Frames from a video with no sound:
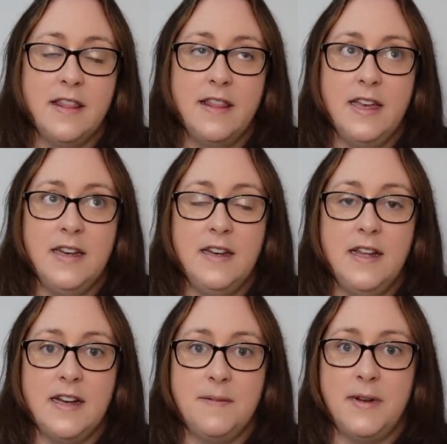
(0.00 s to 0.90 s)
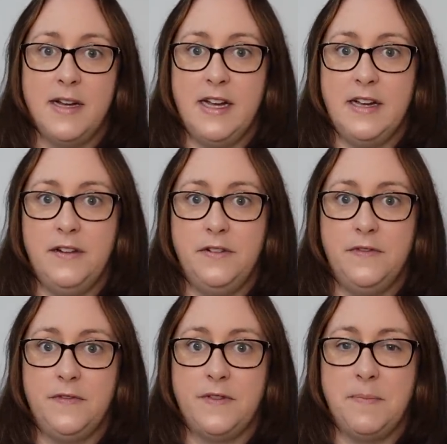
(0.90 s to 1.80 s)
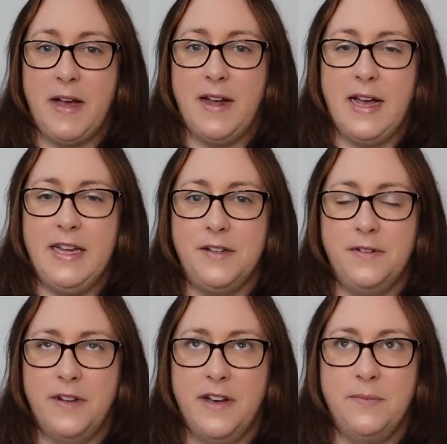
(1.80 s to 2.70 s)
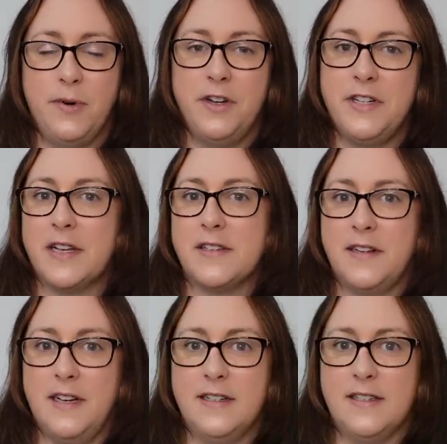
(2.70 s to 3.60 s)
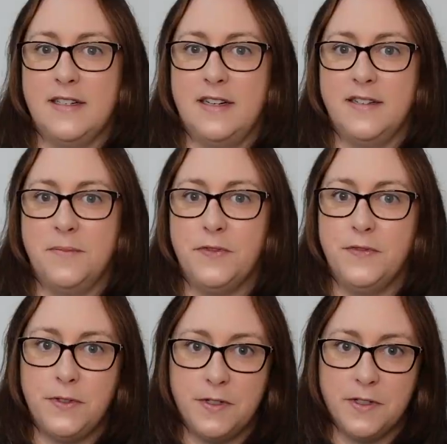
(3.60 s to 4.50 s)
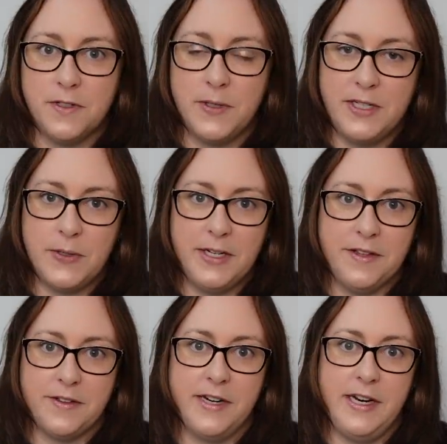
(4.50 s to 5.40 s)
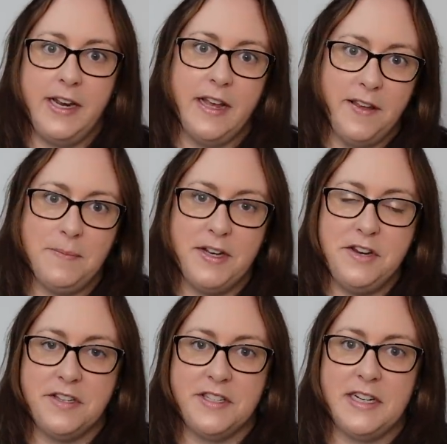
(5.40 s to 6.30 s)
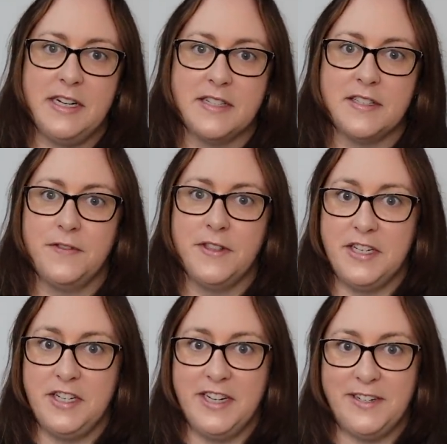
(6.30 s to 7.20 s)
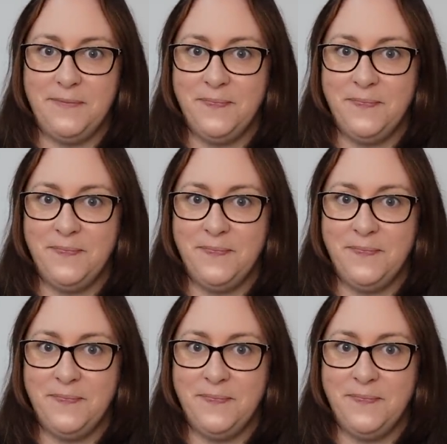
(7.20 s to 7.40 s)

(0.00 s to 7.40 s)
Then I have about 8 or 9 projects that I had started before 2023, and then my new starts for this year.